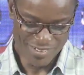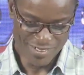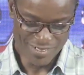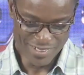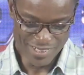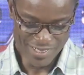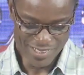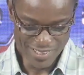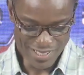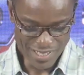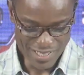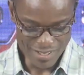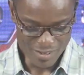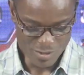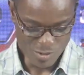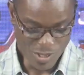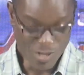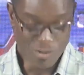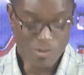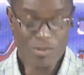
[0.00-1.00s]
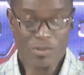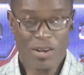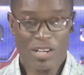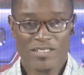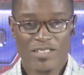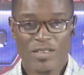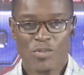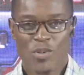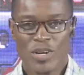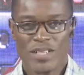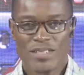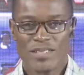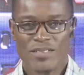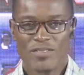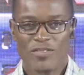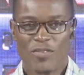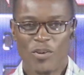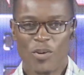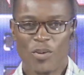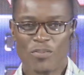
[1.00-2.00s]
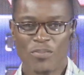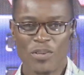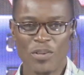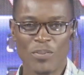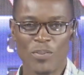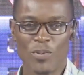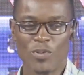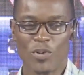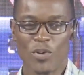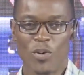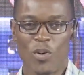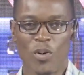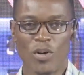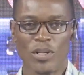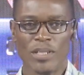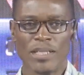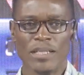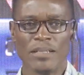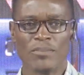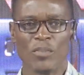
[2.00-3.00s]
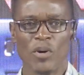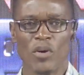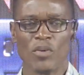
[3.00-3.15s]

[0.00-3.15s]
okay, uh, well, we are still waiting for people to call in,